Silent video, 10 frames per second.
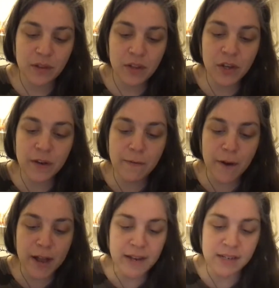Good
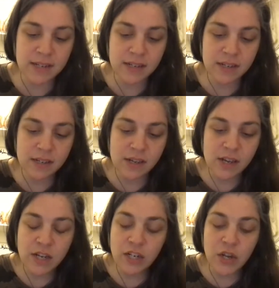friend,
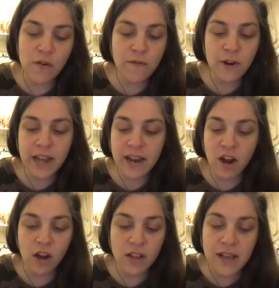don't forget
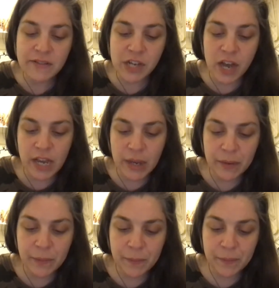all I've taught
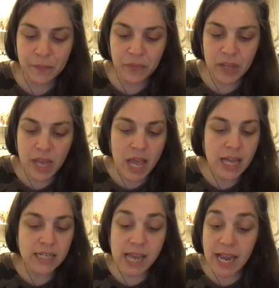you.
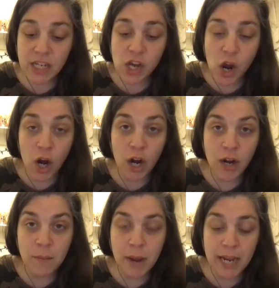Take to heart
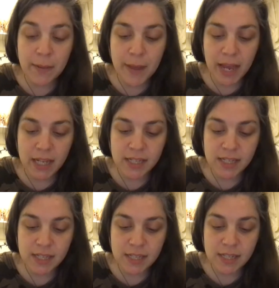my
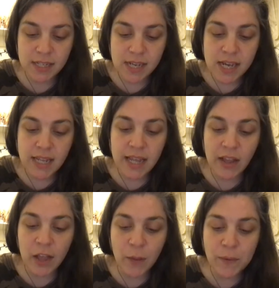commands. They'll
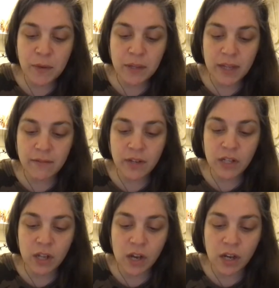help you live a
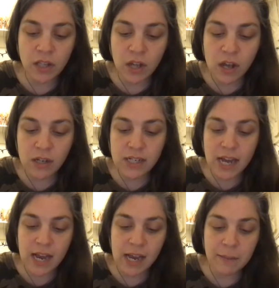long, long
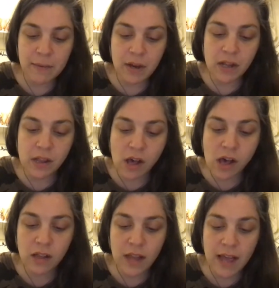time, a
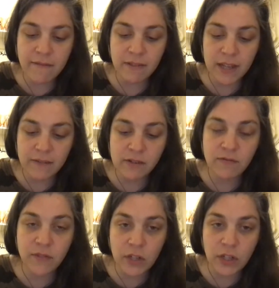long life lived
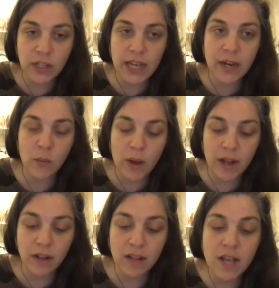full and
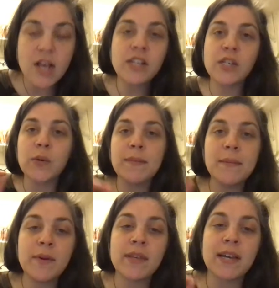well. So
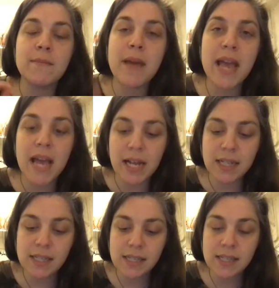remember, the
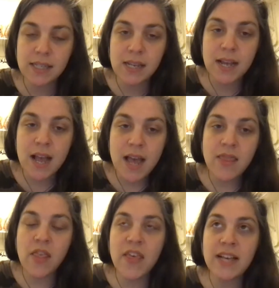commands,
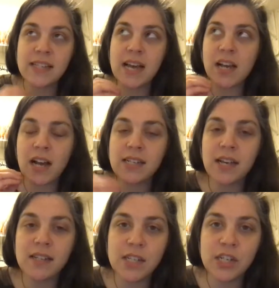the things that God
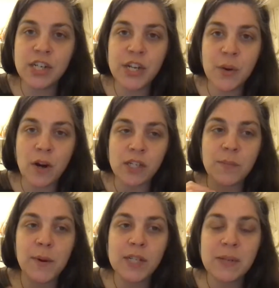tells us to do, are
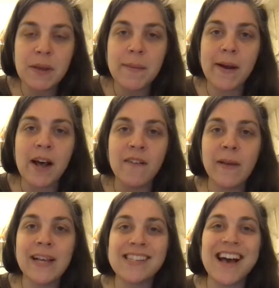supposed to be about
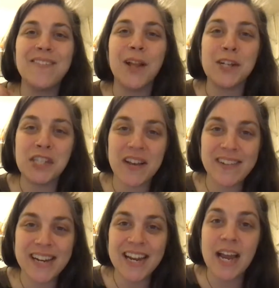helping us have
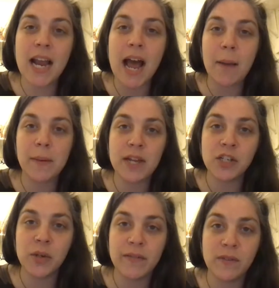longevity and a happy and
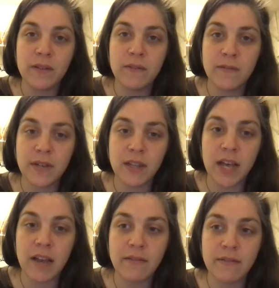joyful and fulfilled life.